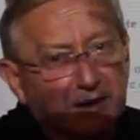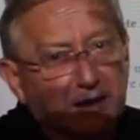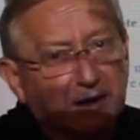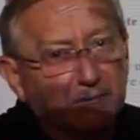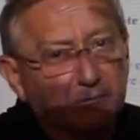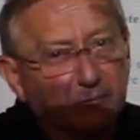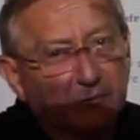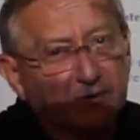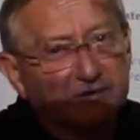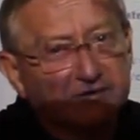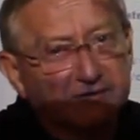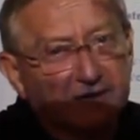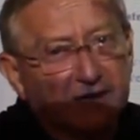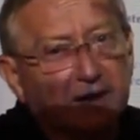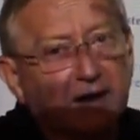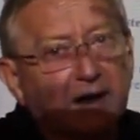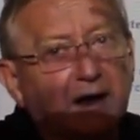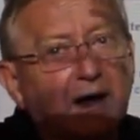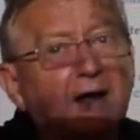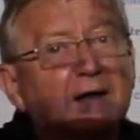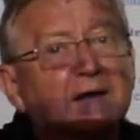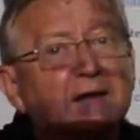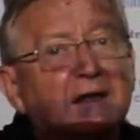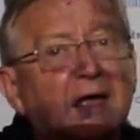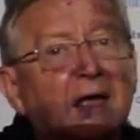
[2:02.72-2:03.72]
was
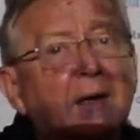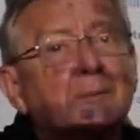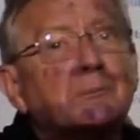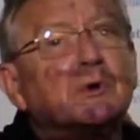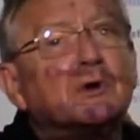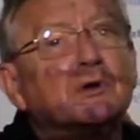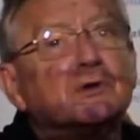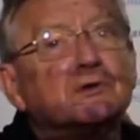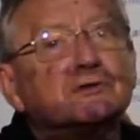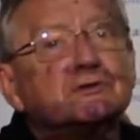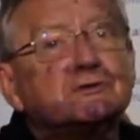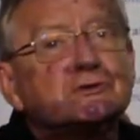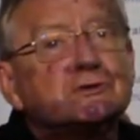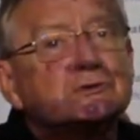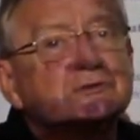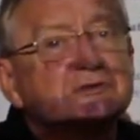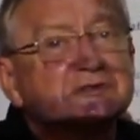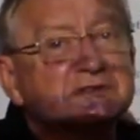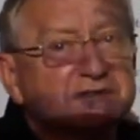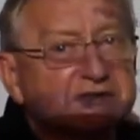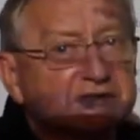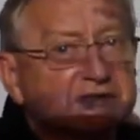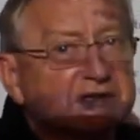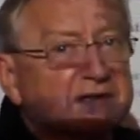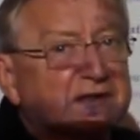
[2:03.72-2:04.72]
unable to
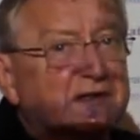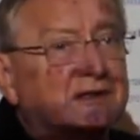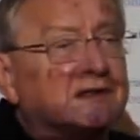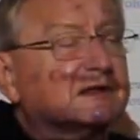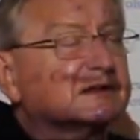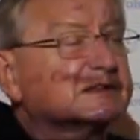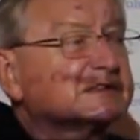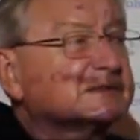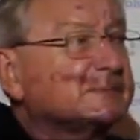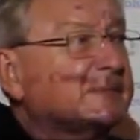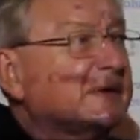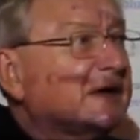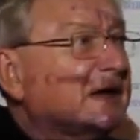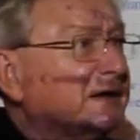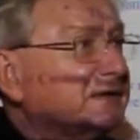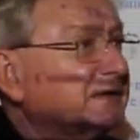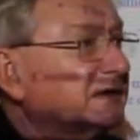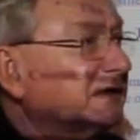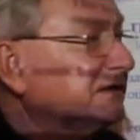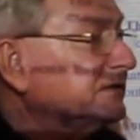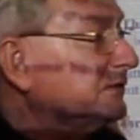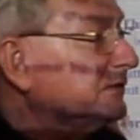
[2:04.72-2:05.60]
see the expanding